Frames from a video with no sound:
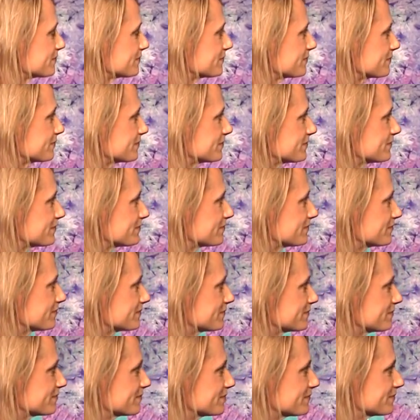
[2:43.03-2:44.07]

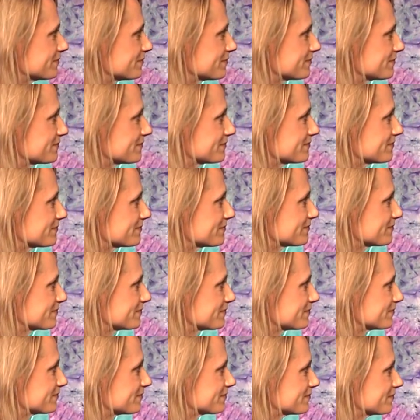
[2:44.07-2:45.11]

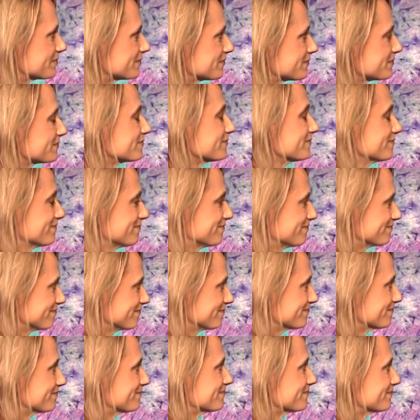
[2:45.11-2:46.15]

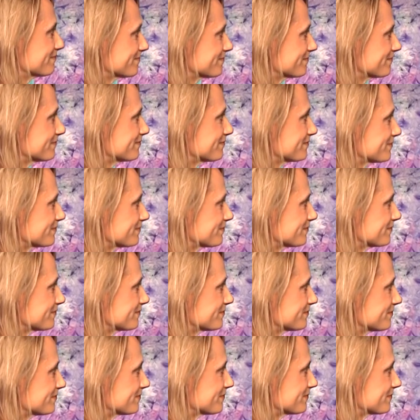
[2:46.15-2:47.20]

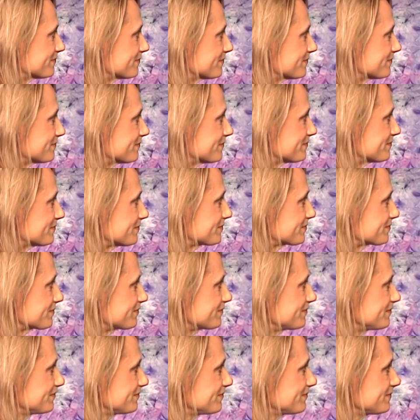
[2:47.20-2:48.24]

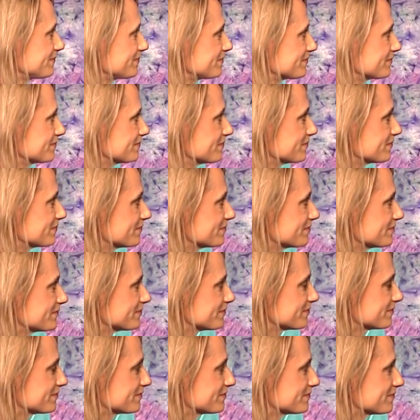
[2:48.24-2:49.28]

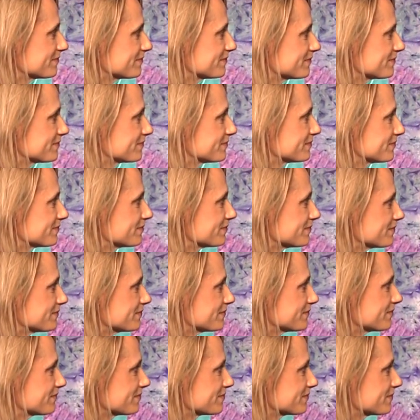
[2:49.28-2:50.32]

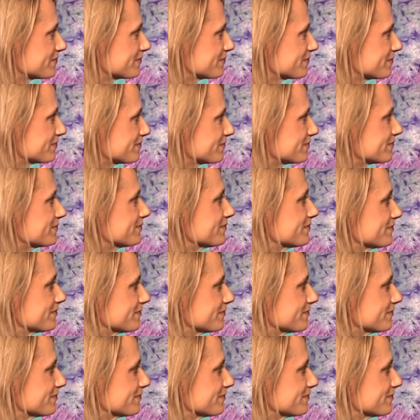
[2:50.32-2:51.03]
[no speech]